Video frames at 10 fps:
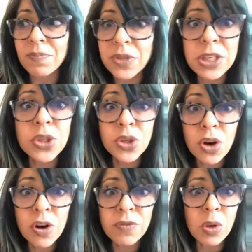
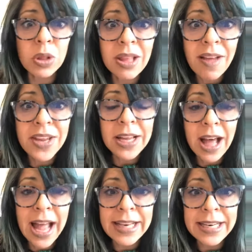deserve your loving
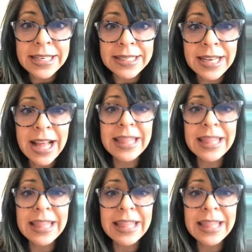kindness,